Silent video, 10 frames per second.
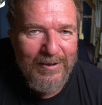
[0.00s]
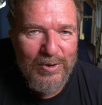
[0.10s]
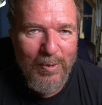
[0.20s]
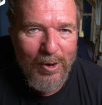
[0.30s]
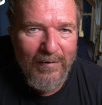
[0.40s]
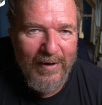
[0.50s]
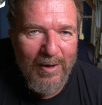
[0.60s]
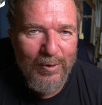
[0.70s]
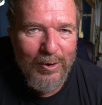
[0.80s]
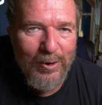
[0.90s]
this part of
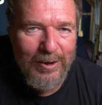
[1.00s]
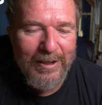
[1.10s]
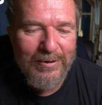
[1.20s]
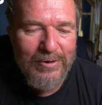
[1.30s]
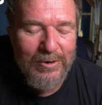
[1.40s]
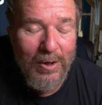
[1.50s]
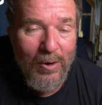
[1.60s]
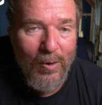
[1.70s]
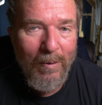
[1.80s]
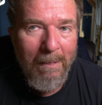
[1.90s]
Albuquerque. And
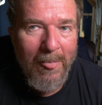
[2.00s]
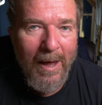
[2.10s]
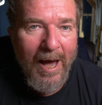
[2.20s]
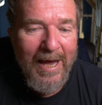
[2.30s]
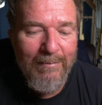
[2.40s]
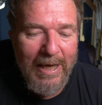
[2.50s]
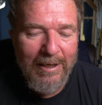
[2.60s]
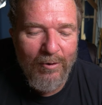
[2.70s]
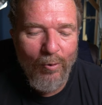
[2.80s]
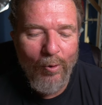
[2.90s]
so I made
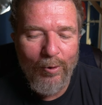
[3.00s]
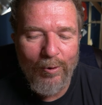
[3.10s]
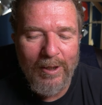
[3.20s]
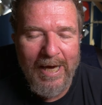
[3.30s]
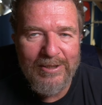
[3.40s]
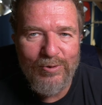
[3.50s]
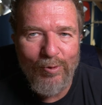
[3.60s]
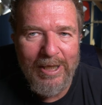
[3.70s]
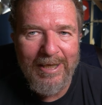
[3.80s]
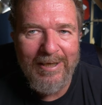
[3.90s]
an order last
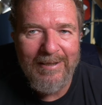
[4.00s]
week